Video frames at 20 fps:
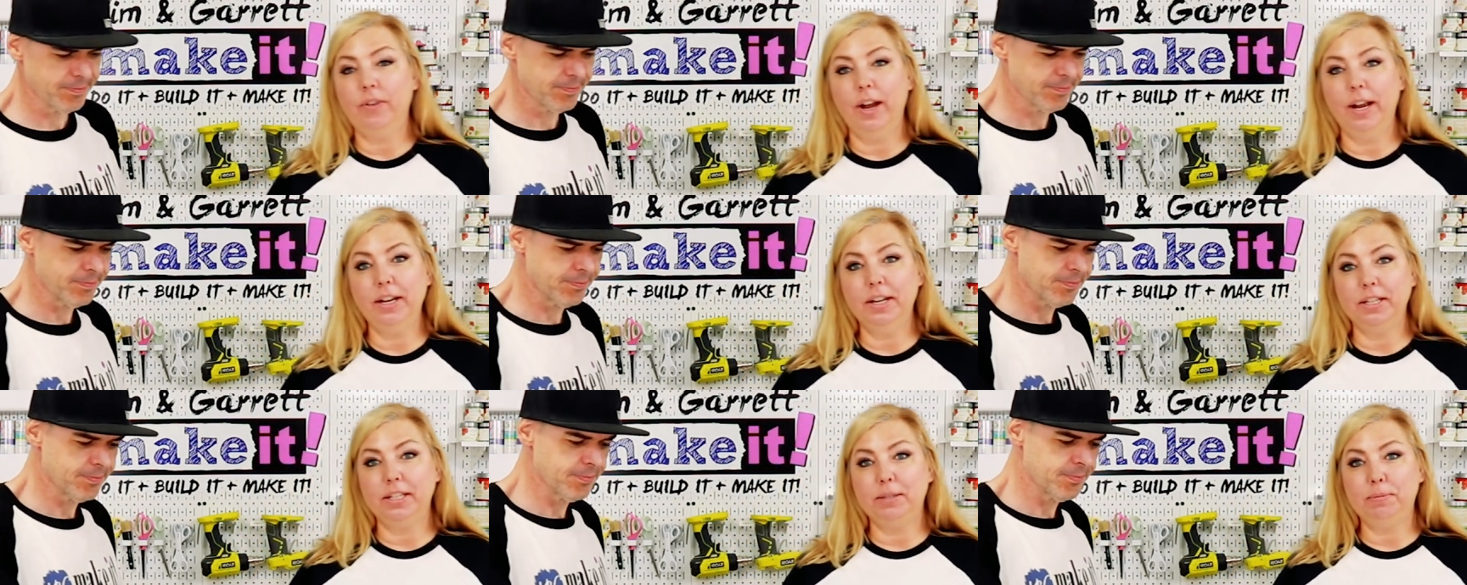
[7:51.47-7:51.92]

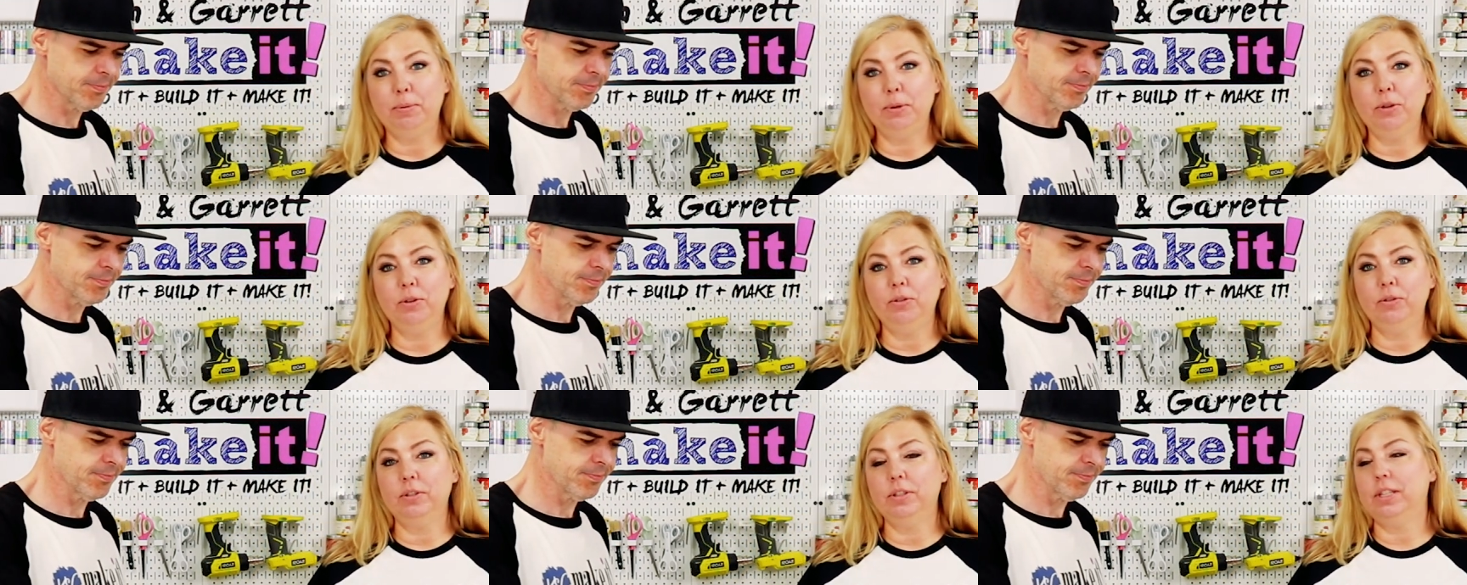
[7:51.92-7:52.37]
Speaker 1: find a
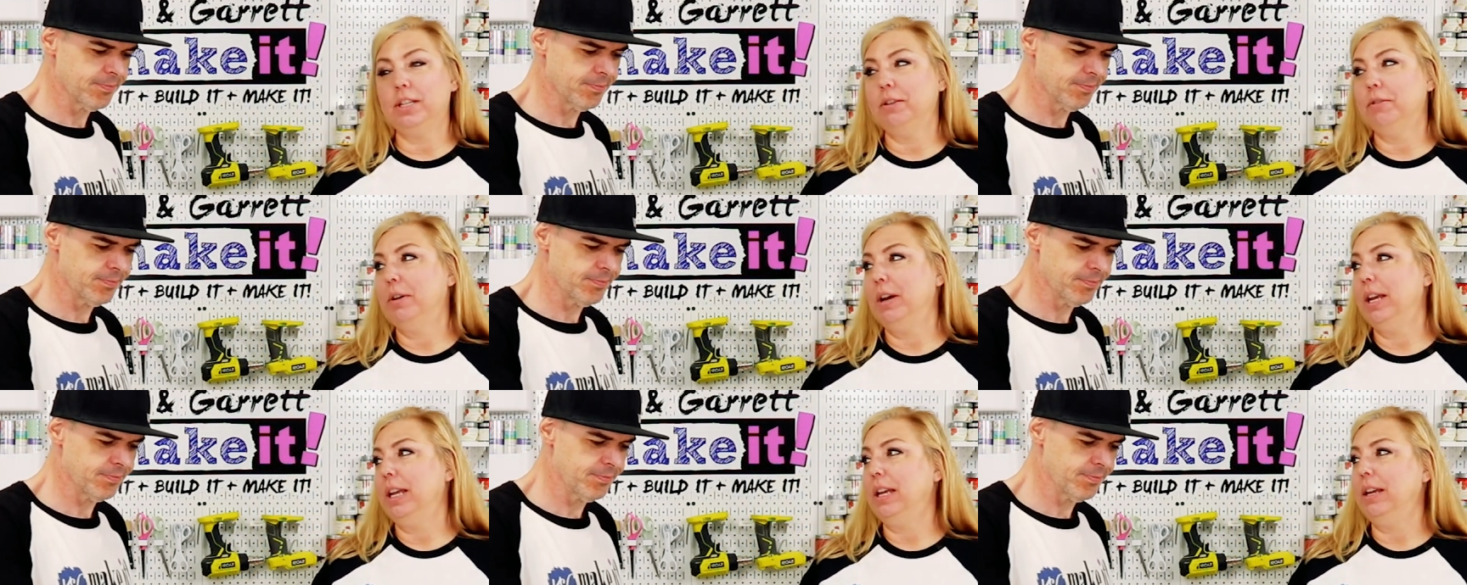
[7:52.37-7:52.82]
spoon,
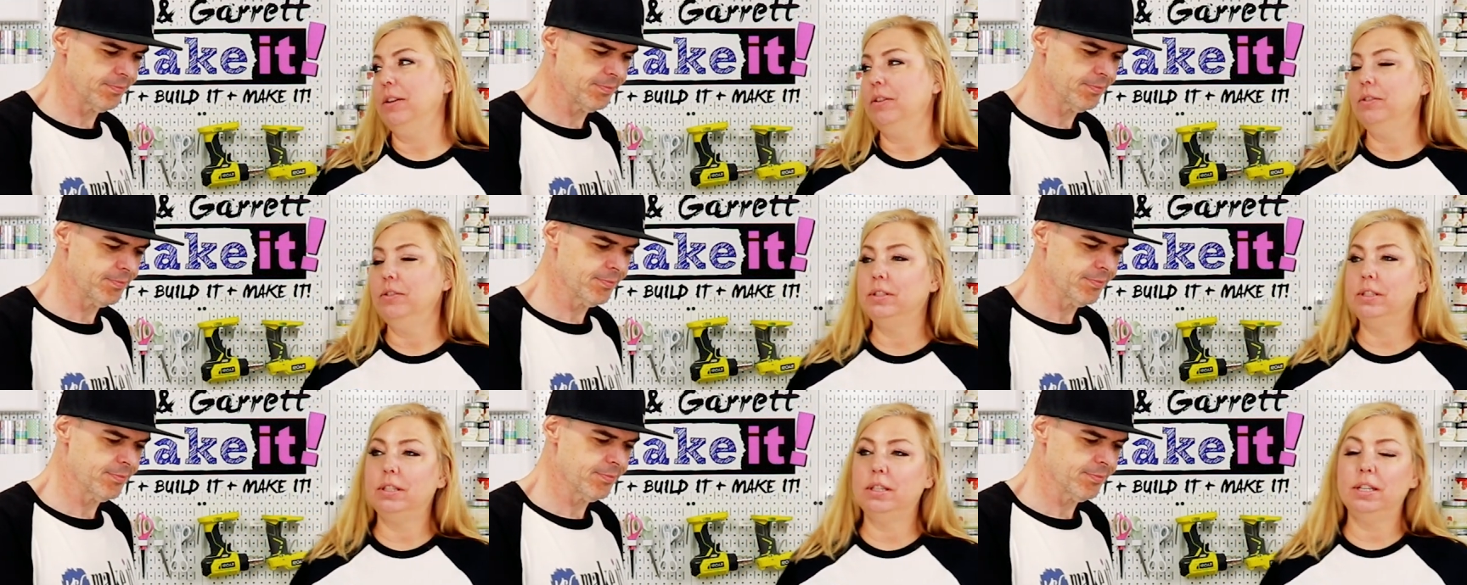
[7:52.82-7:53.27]
so I
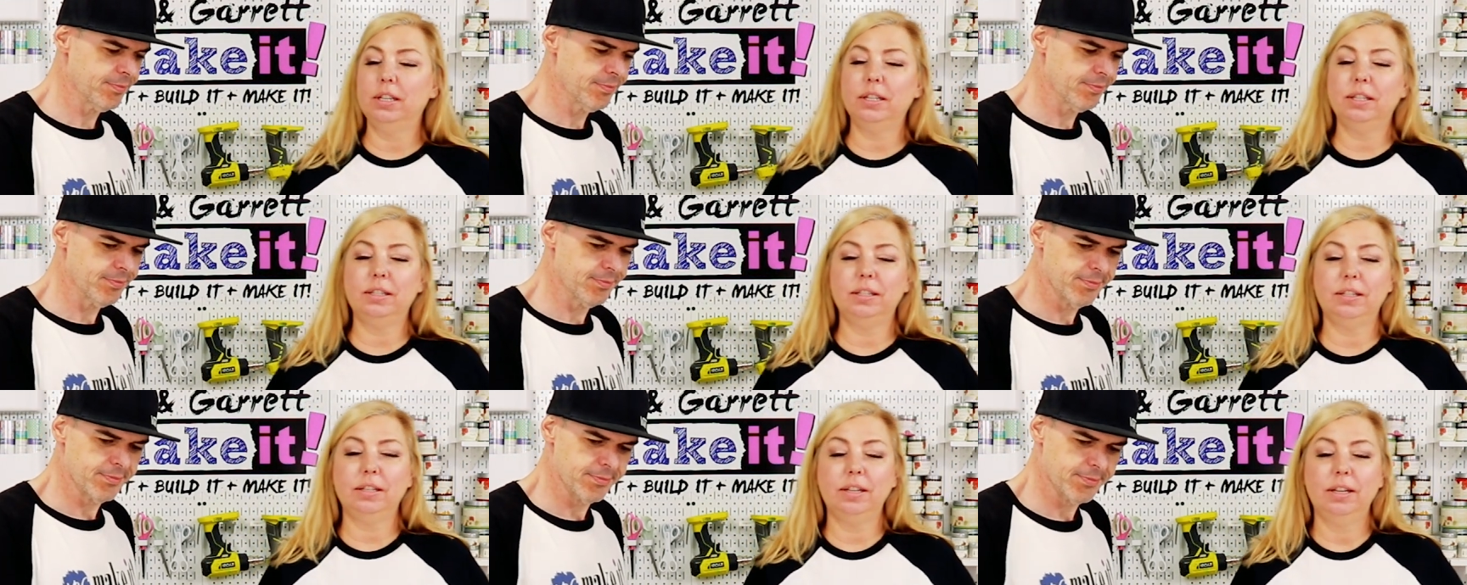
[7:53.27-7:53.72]
used
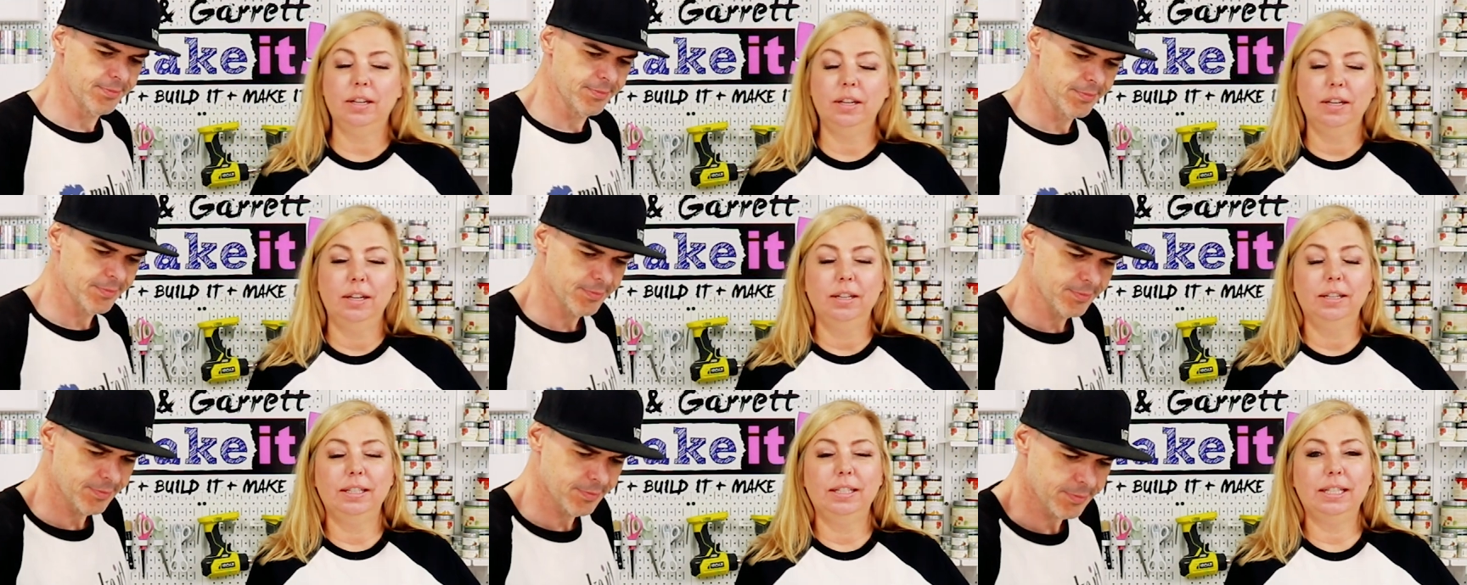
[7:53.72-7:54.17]
this
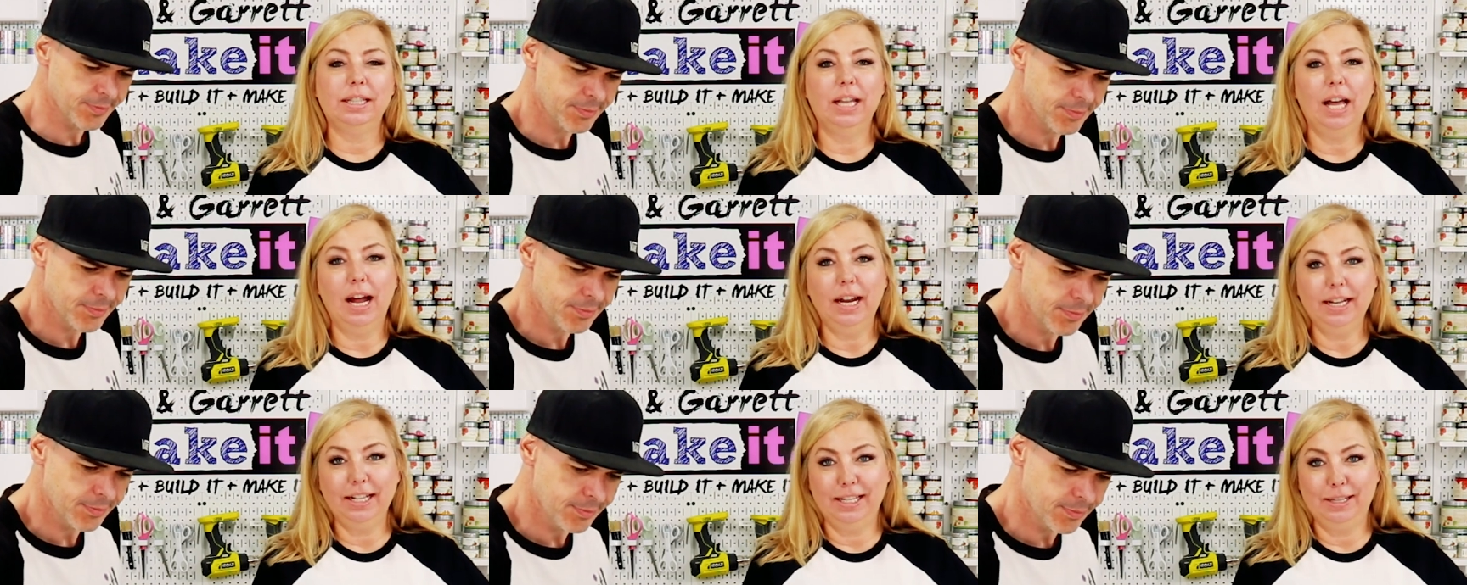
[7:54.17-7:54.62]

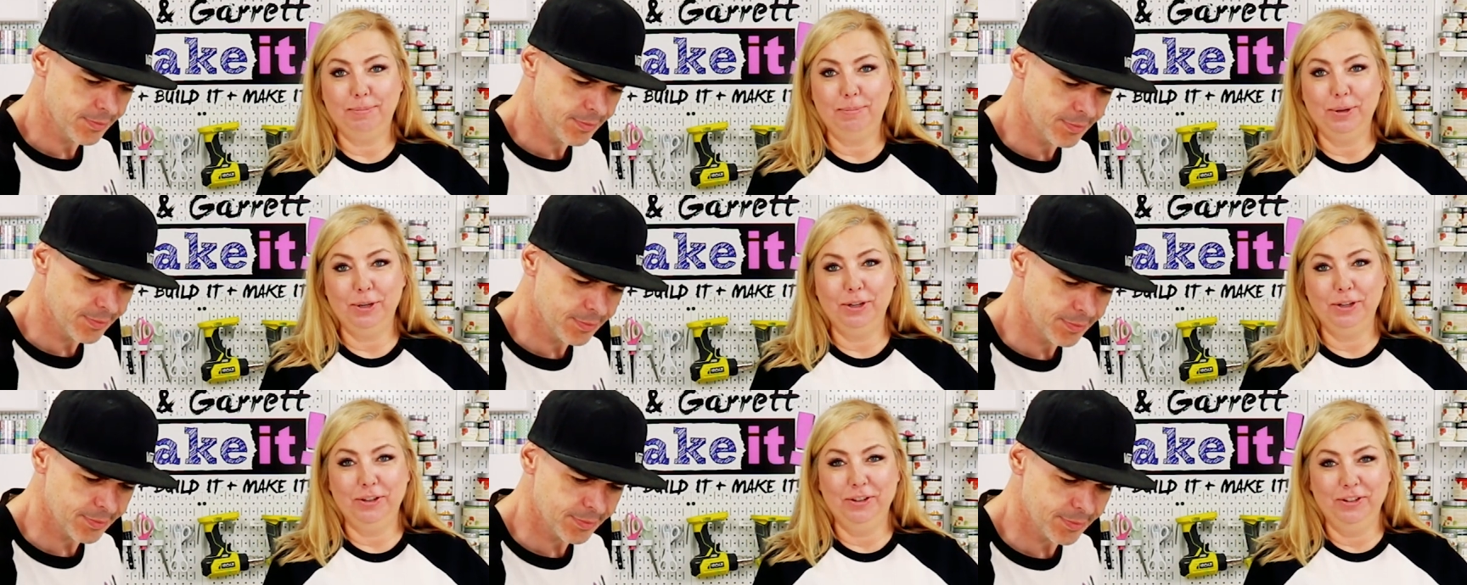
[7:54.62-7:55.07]
slotted
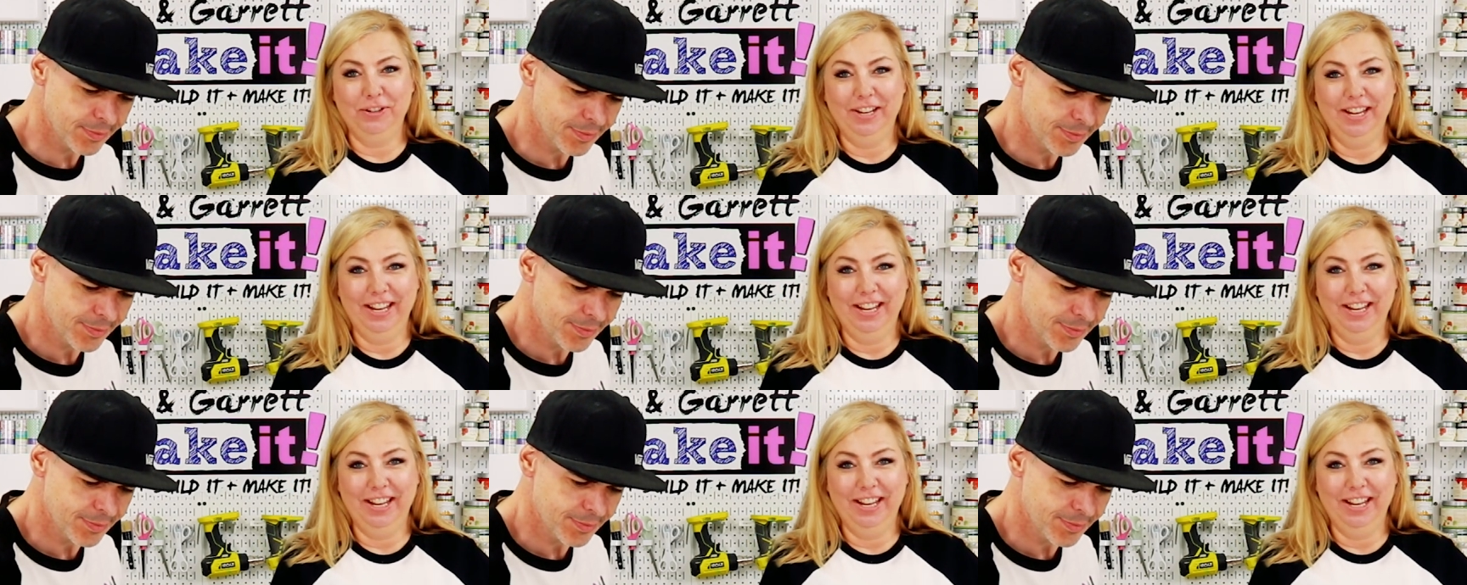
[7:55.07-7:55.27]
spoon